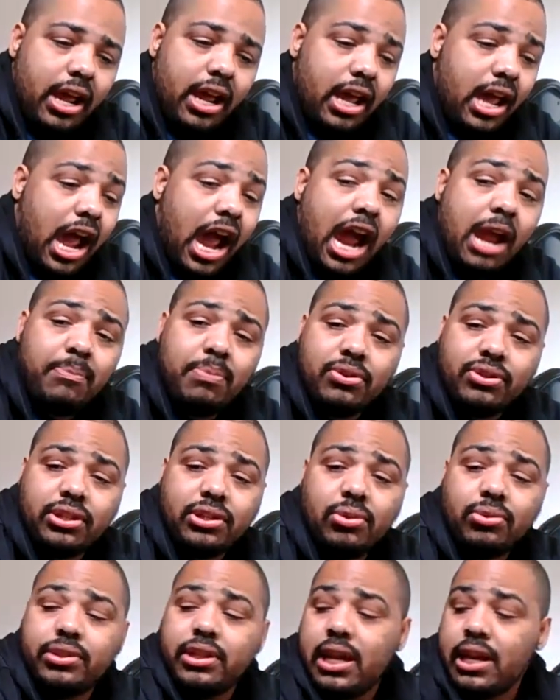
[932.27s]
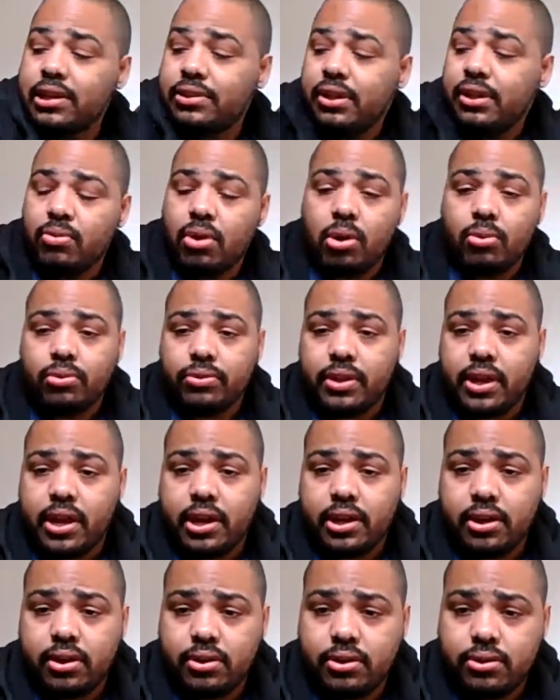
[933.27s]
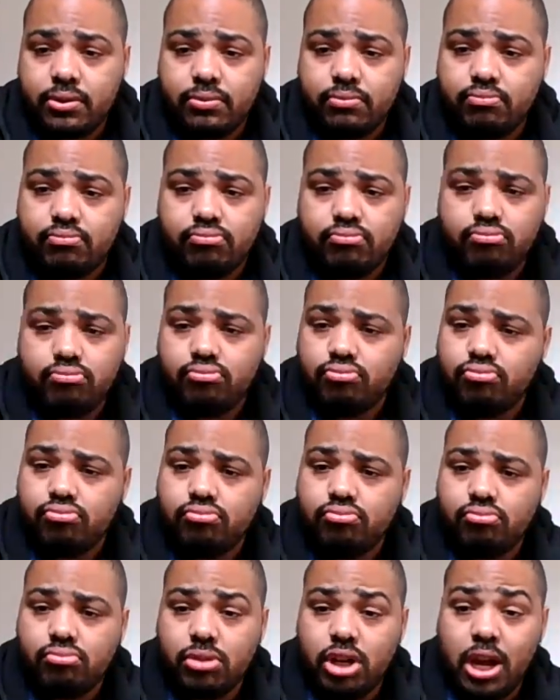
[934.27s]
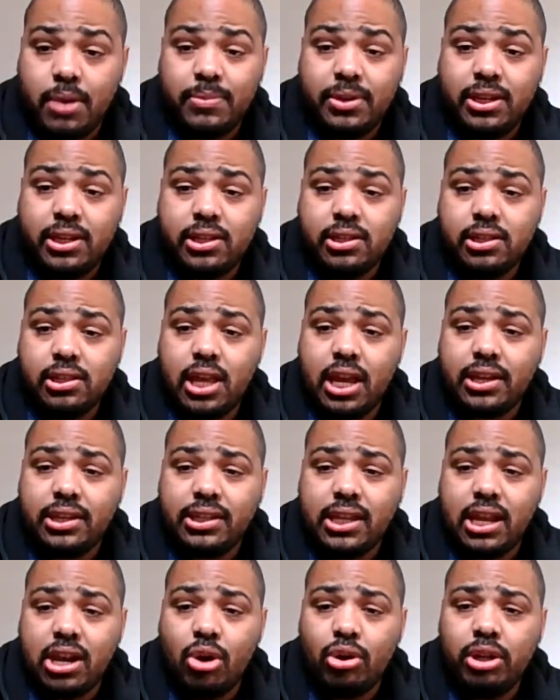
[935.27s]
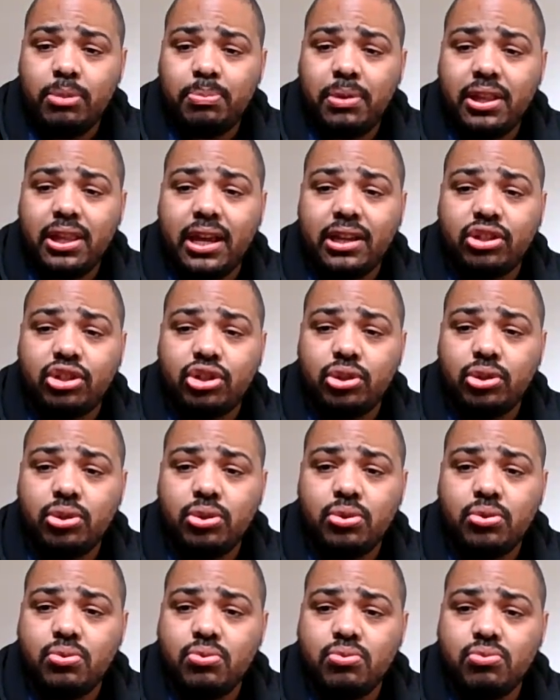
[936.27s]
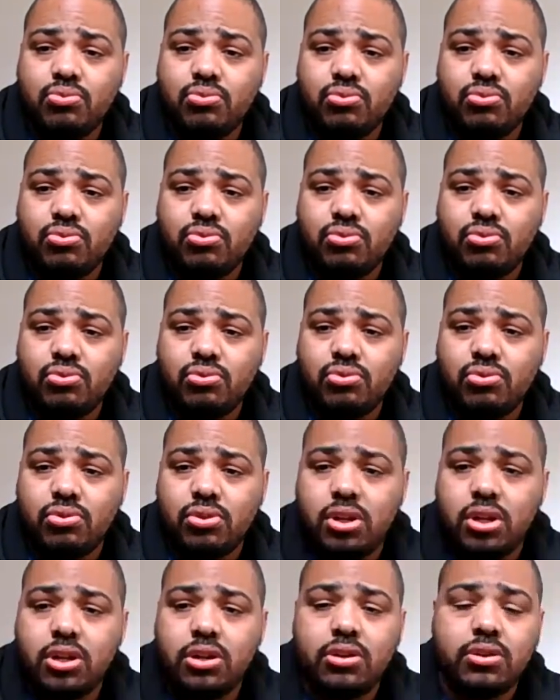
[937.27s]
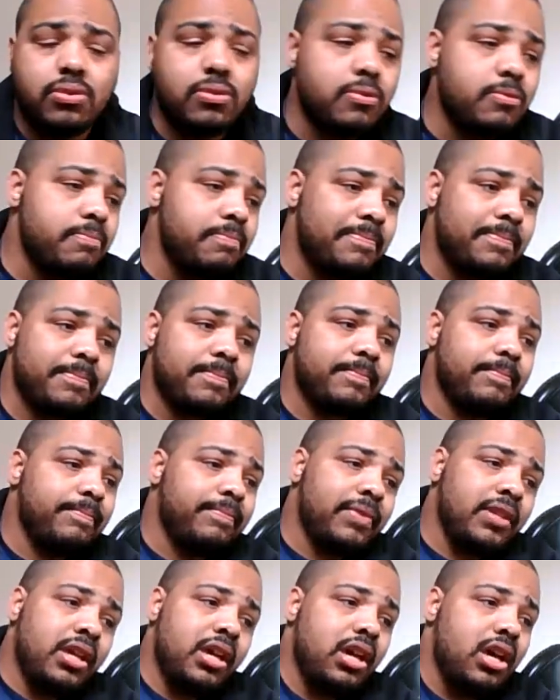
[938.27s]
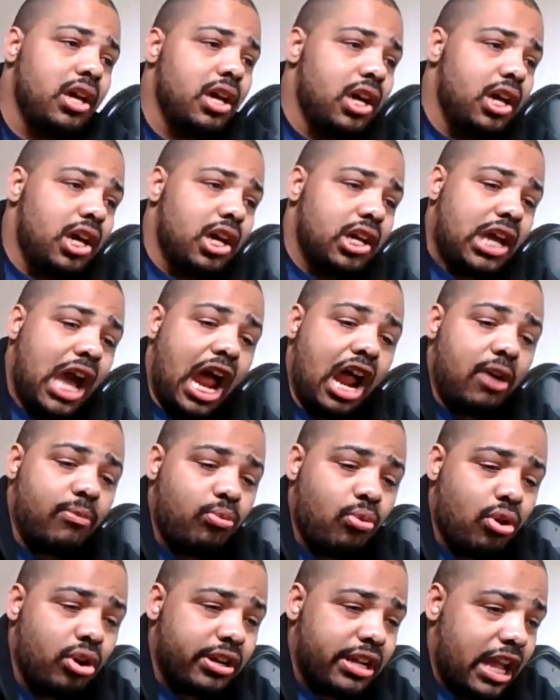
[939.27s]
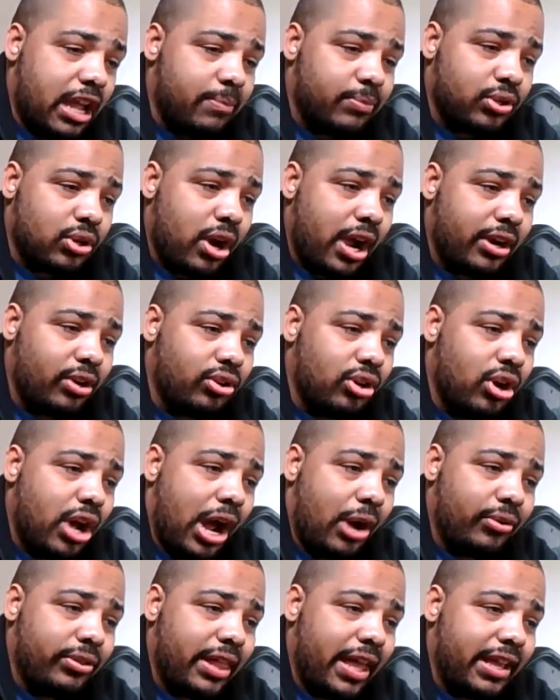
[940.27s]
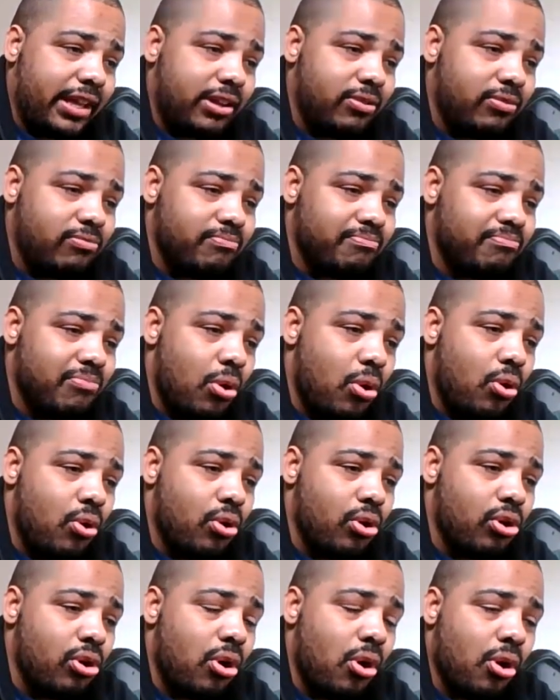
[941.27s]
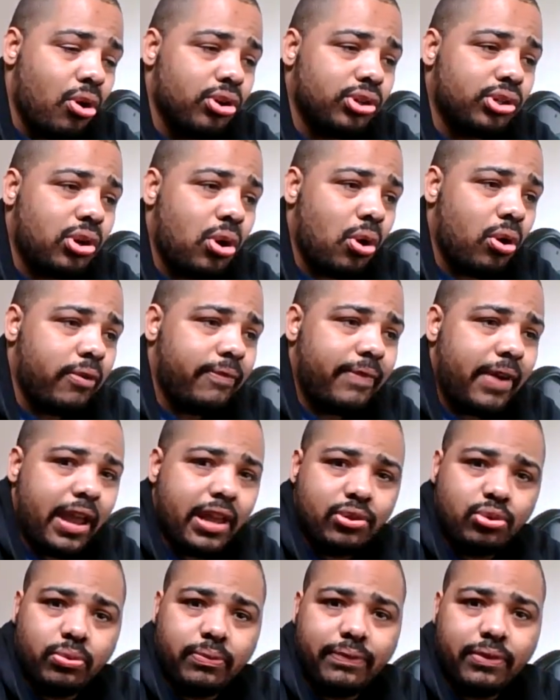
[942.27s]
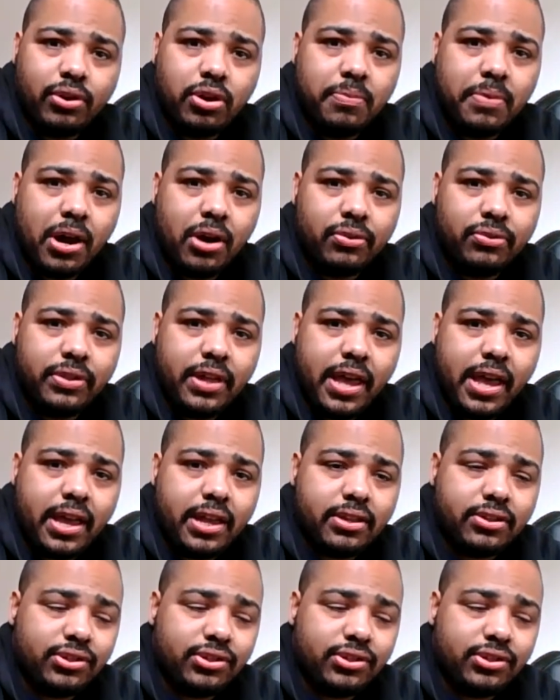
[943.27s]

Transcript: I personally don't see anything wrong with that. I mean, like I said, I only play like two God of War games, so I don't know how like more hardcore fans would feel about that.